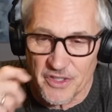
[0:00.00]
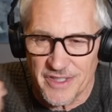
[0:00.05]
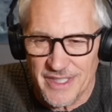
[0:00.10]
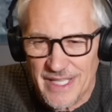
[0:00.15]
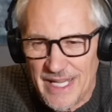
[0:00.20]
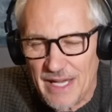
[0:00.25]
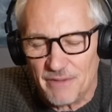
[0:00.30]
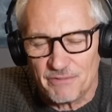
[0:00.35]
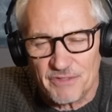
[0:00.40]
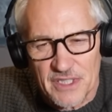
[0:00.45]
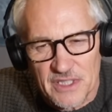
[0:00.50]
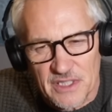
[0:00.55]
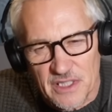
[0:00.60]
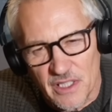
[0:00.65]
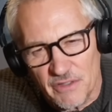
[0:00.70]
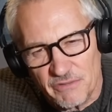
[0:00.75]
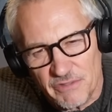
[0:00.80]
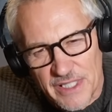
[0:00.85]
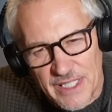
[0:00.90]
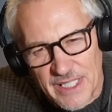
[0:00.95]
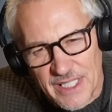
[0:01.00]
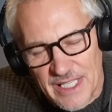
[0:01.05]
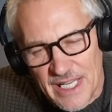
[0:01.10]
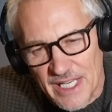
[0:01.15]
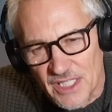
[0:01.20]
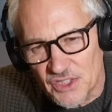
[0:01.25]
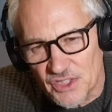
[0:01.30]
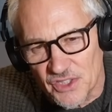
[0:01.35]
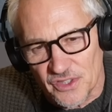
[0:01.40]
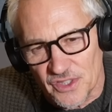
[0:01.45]
and they have this lovely
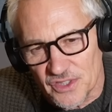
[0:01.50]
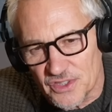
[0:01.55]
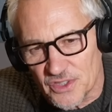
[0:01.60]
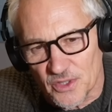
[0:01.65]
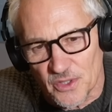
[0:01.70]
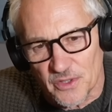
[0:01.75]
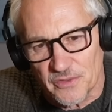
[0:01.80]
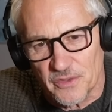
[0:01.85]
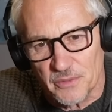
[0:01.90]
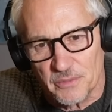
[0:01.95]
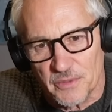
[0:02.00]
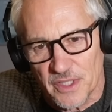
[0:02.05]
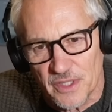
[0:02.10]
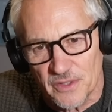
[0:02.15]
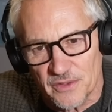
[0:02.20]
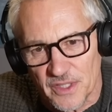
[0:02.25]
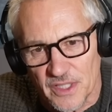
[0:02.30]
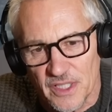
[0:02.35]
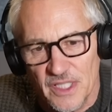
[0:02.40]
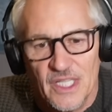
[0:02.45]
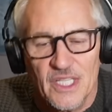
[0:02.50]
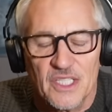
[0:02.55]
connection, the two of them, don't they?